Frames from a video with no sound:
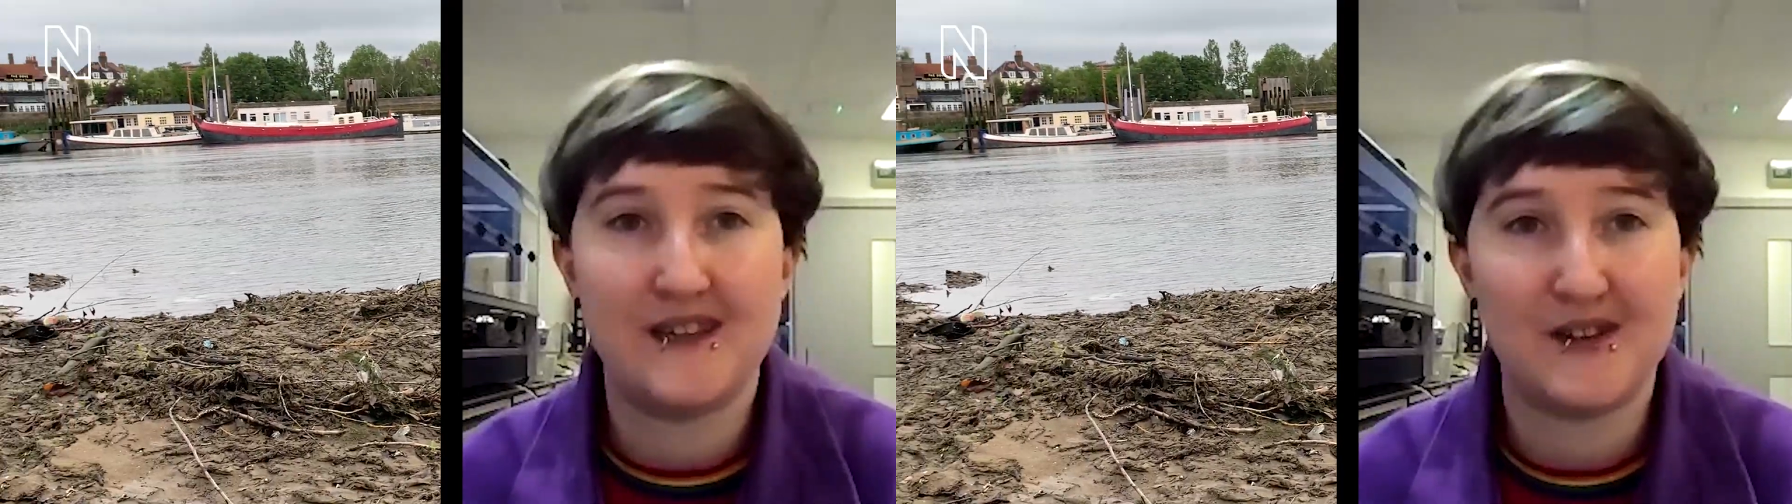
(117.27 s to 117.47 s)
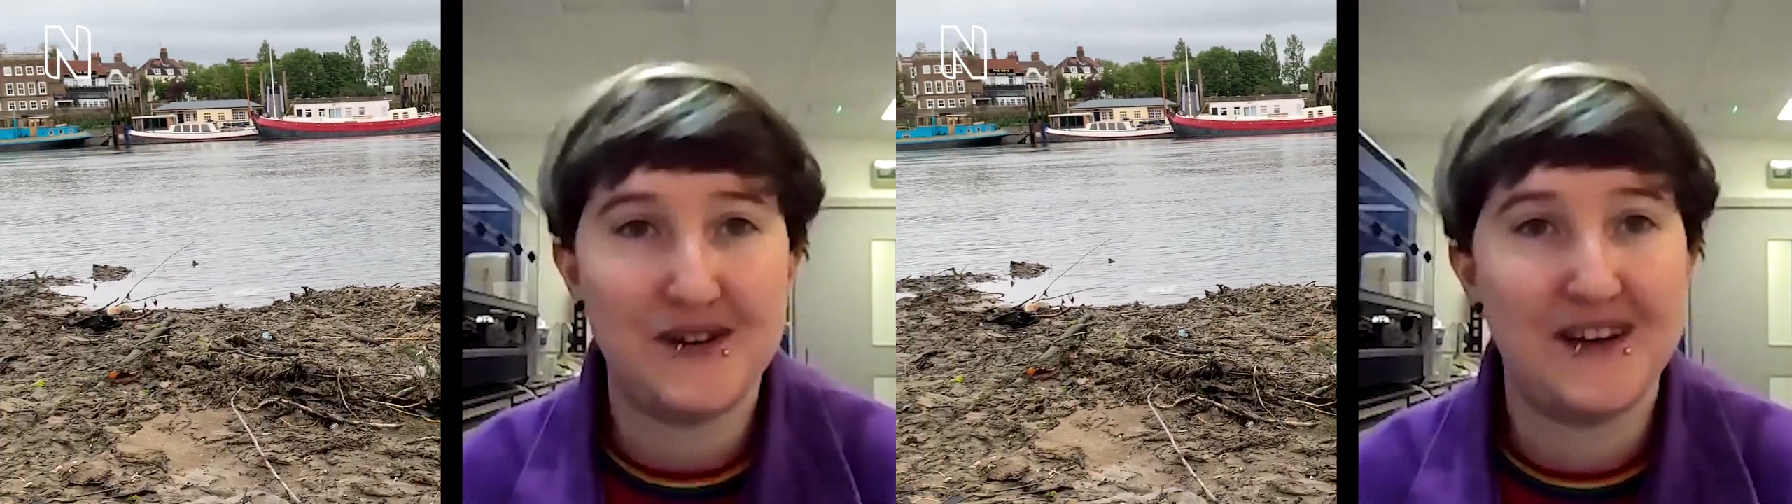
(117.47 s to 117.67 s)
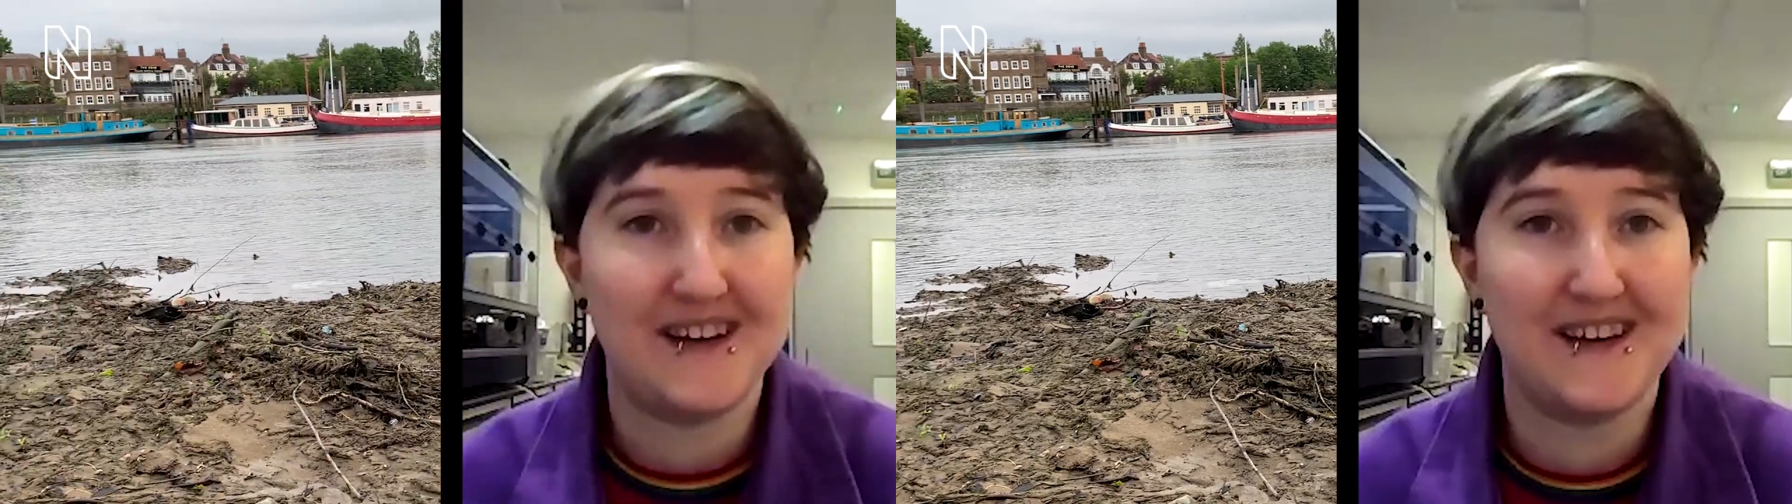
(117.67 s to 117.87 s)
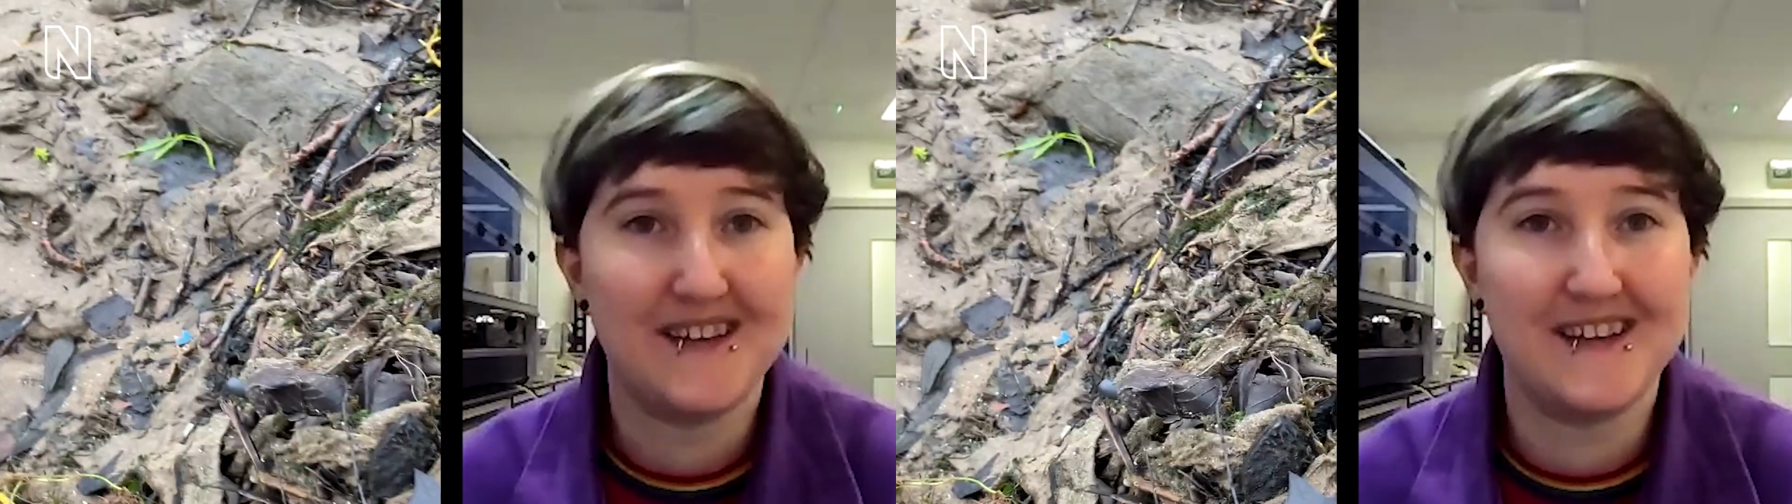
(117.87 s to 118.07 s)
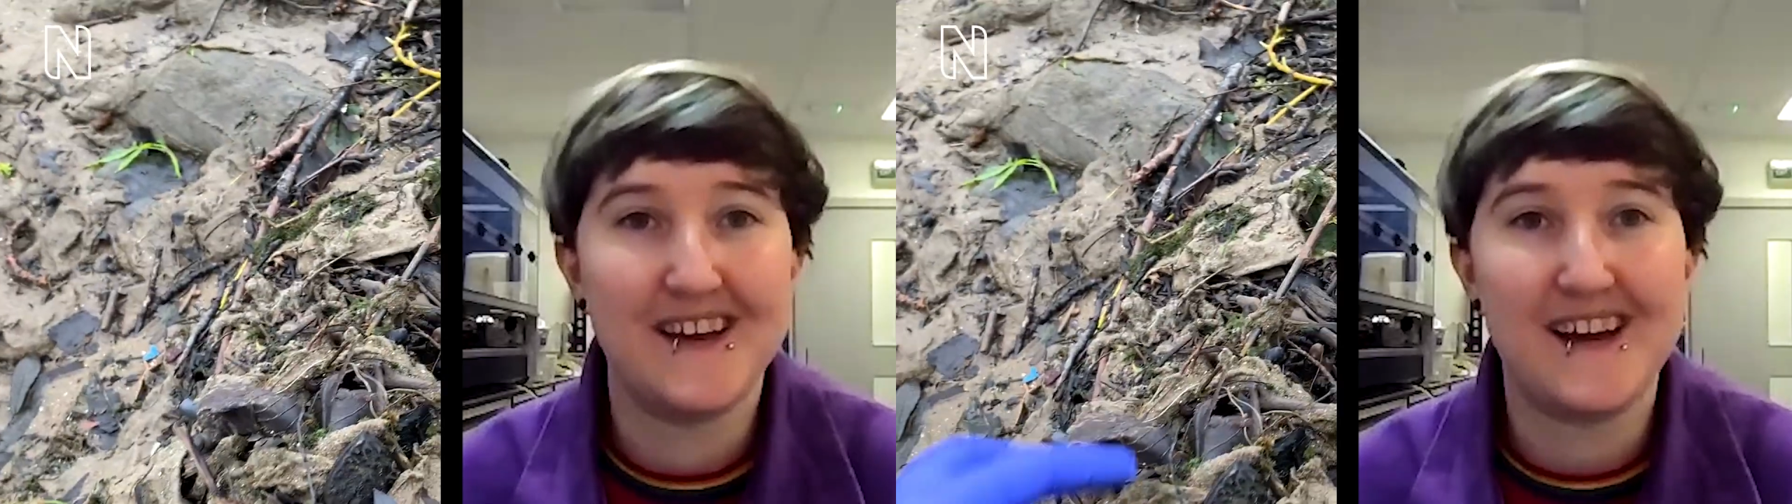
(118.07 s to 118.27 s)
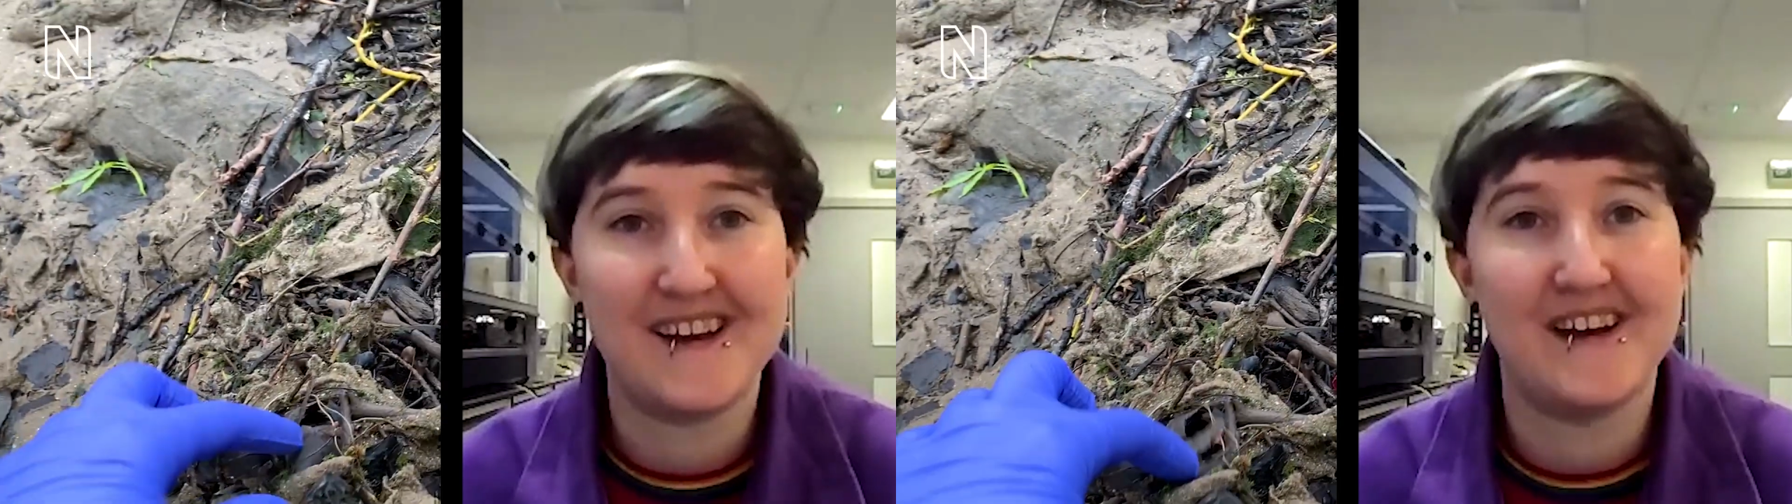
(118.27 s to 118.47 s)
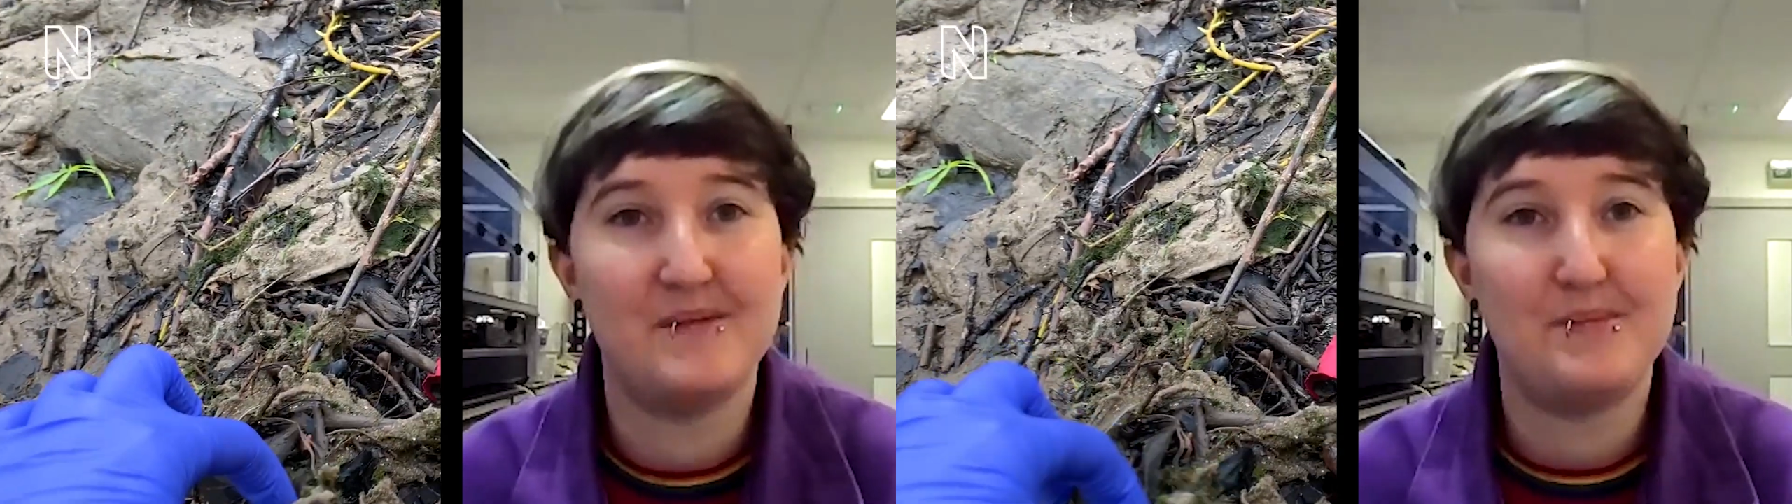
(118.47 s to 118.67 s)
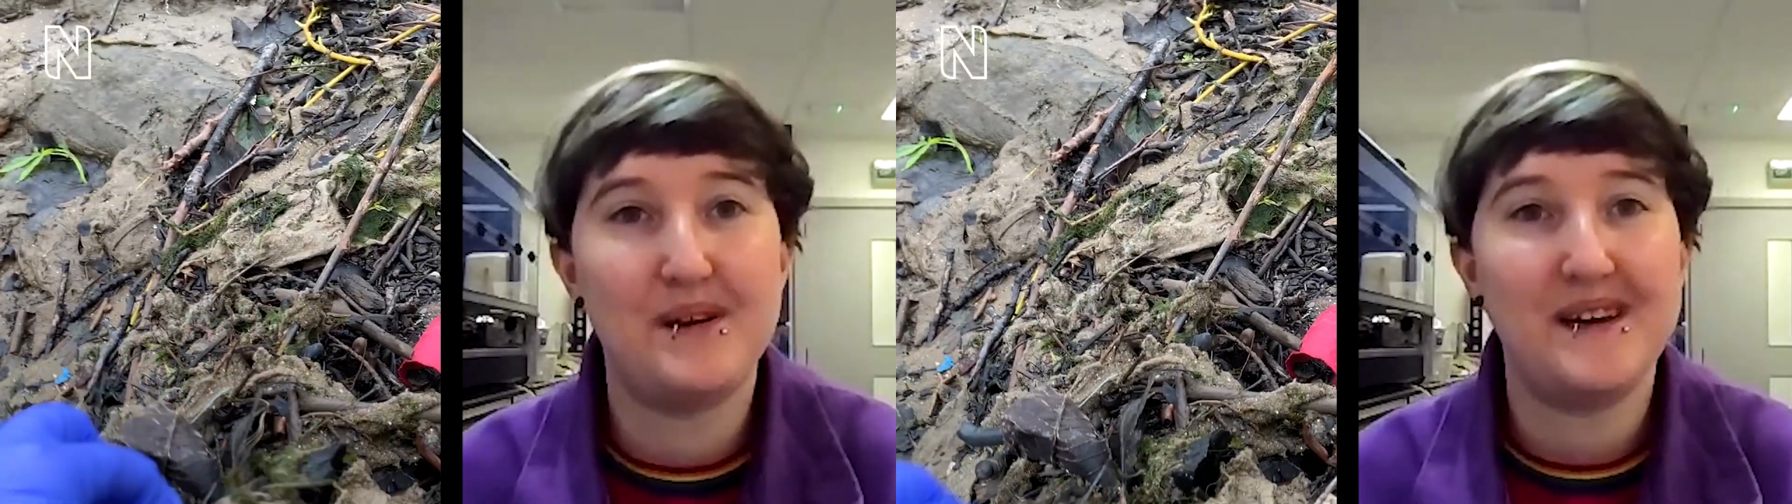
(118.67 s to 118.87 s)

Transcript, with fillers: toilet that they end up